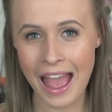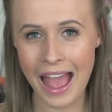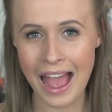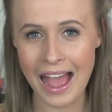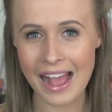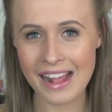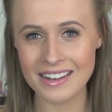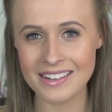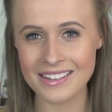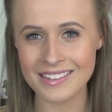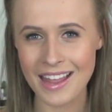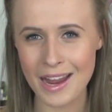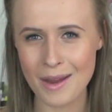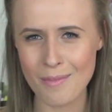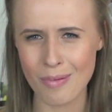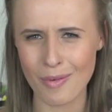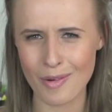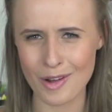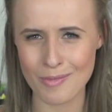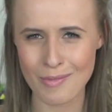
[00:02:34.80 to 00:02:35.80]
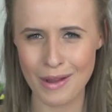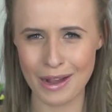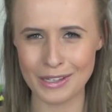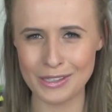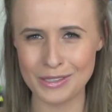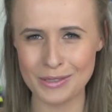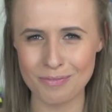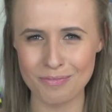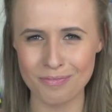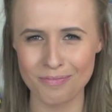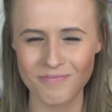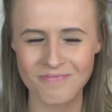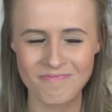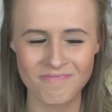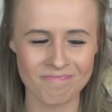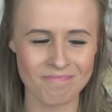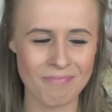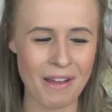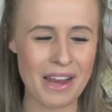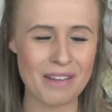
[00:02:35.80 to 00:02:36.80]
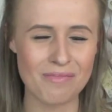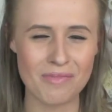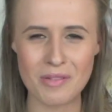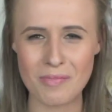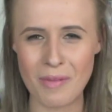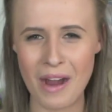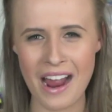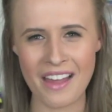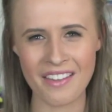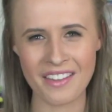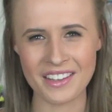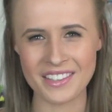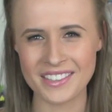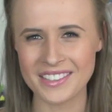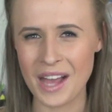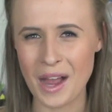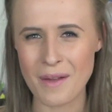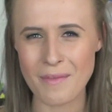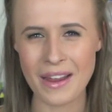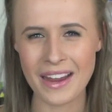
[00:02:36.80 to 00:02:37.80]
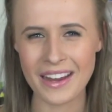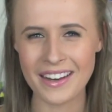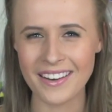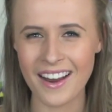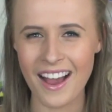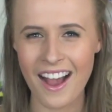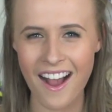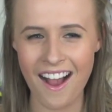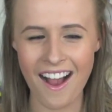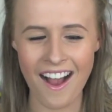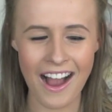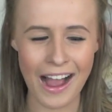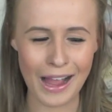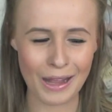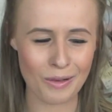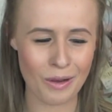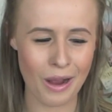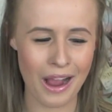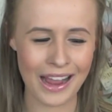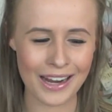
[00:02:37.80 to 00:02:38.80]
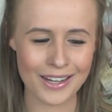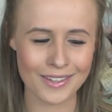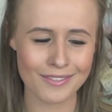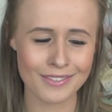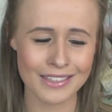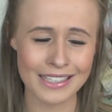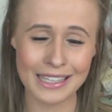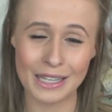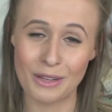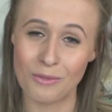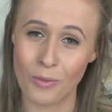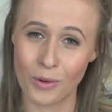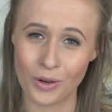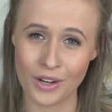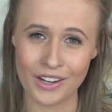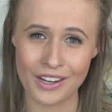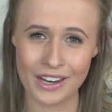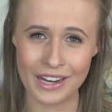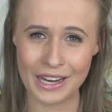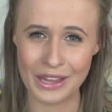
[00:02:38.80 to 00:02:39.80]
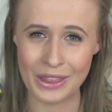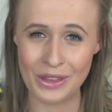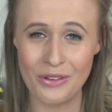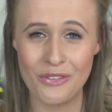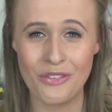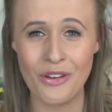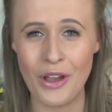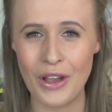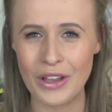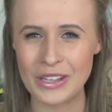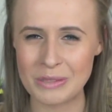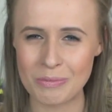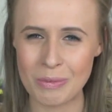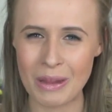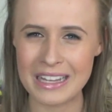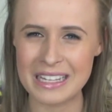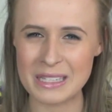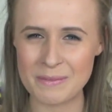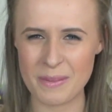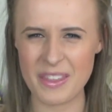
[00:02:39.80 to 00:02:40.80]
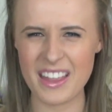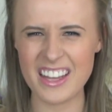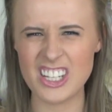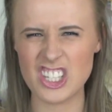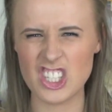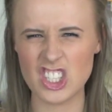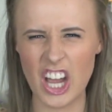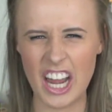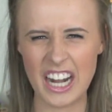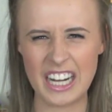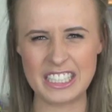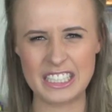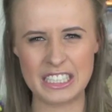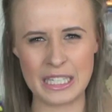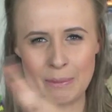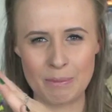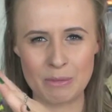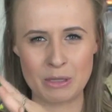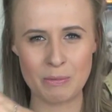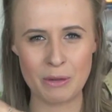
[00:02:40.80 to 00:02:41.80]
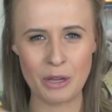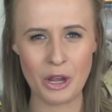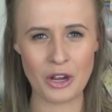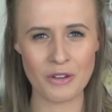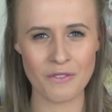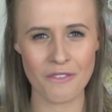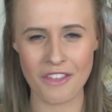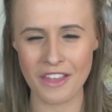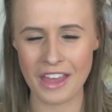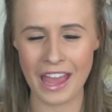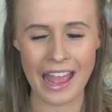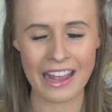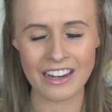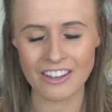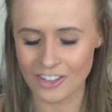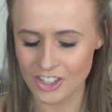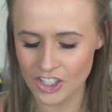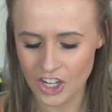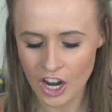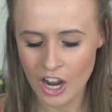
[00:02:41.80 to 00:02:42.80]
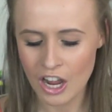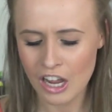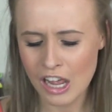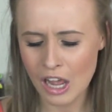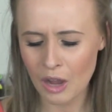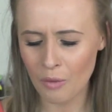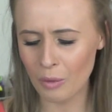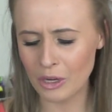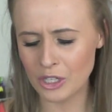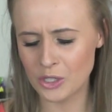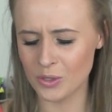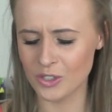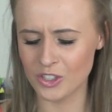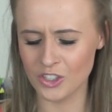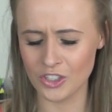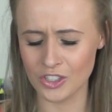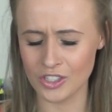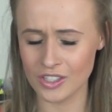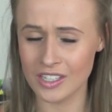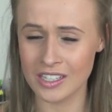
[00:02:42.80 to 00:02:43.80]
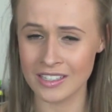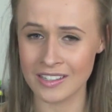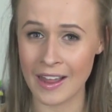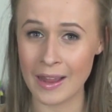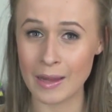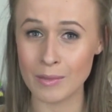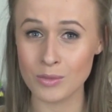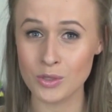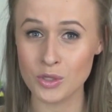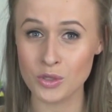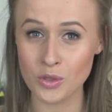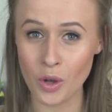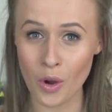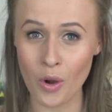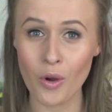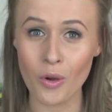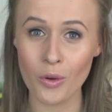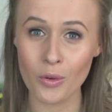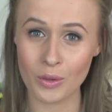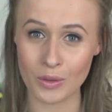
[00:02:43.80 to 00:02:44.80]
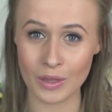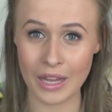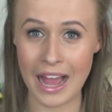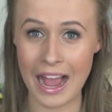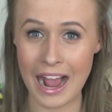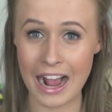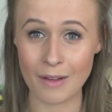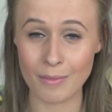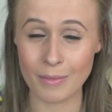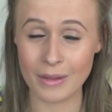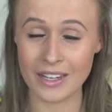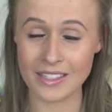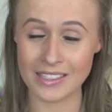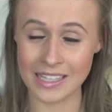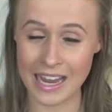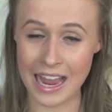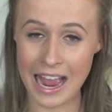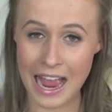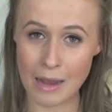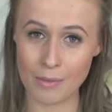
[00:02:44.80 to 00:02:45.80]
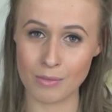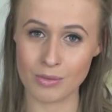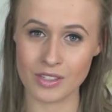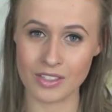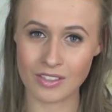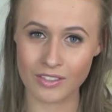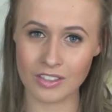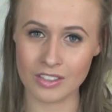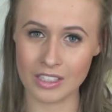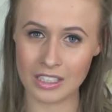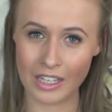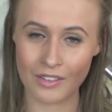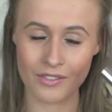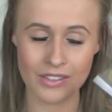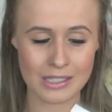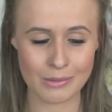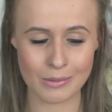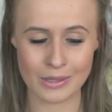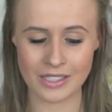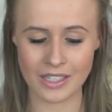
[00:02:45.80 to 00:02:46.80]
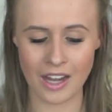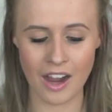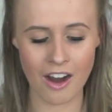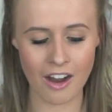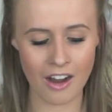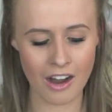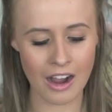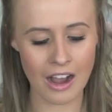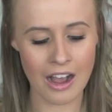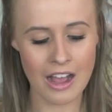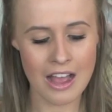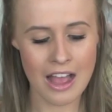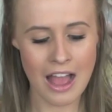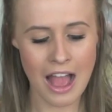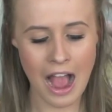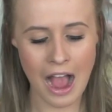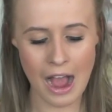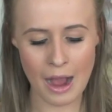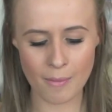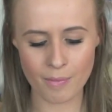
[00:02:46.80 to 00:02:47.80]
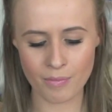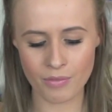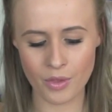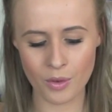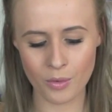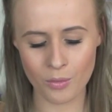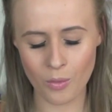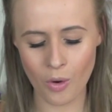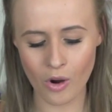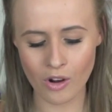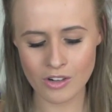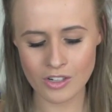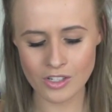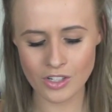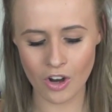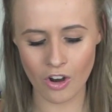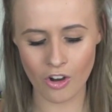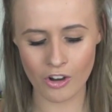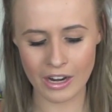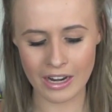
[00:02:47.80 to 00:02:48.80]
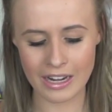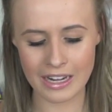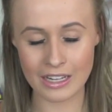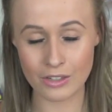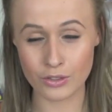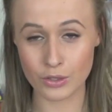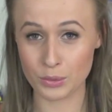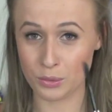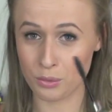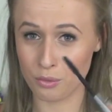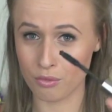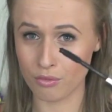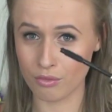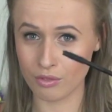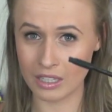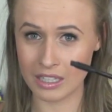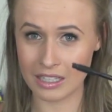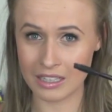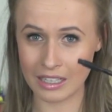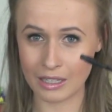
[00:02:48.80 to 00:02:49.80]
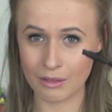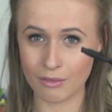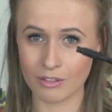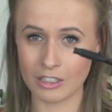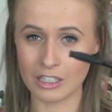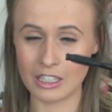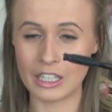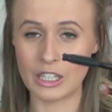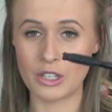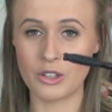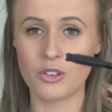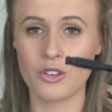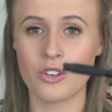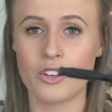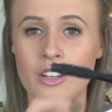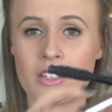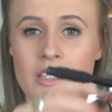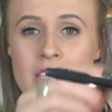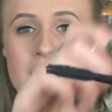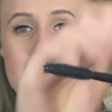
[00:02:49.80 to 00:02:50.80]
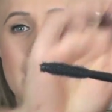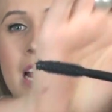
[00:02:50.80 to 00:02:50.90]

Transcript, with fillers: And they pretty much made me buy this. I mean, I, I really wanted it in the first place, but they just kind of tipped me over the edge, which was good because I am so glad because I absolutely love this mascara. Um, the wand on it is really, really good.